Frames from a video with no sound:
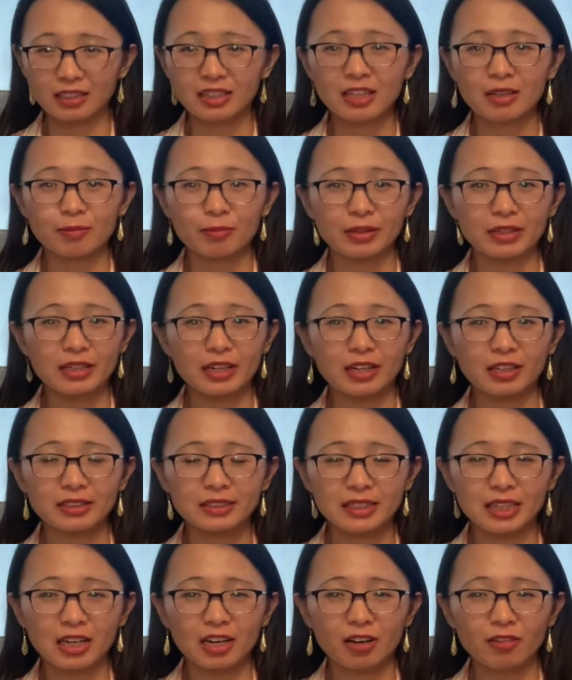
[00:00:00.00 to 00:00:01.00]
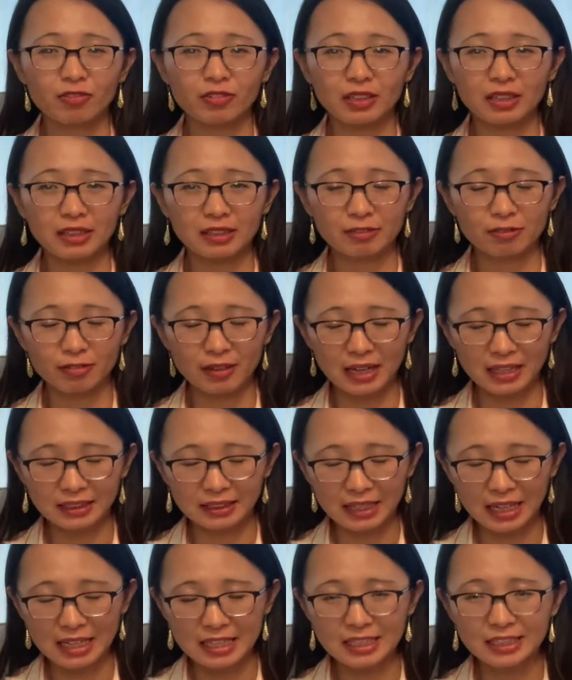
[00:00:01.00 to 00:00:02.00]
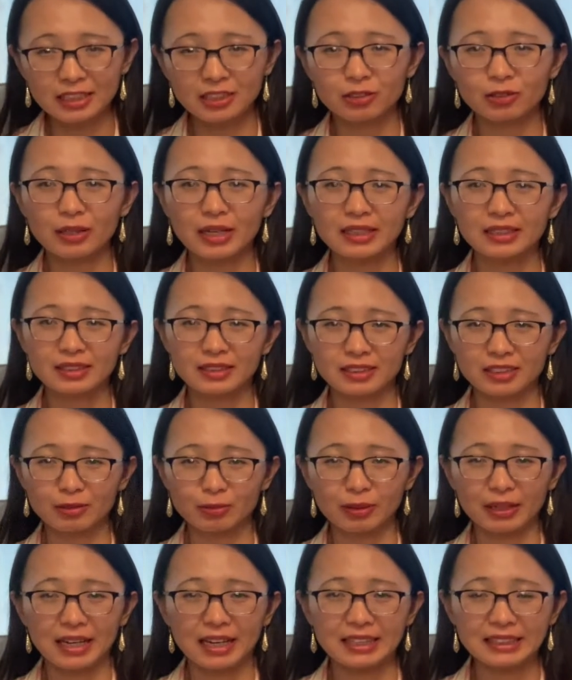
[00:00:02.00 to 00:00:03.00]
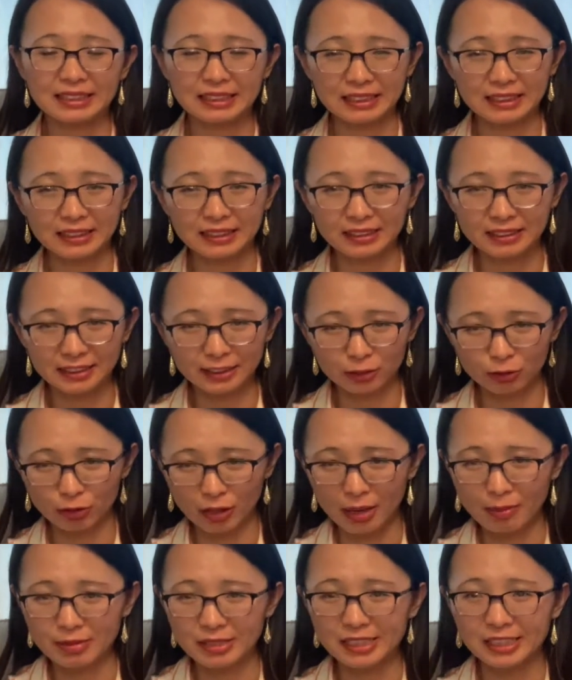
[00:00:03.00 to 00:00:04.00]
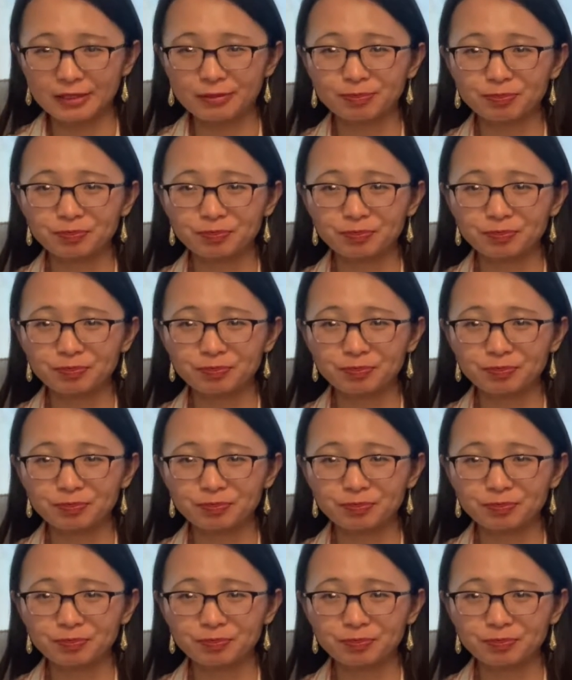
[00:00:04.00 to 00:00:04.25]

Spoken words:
because of a financial and supply chain disruption.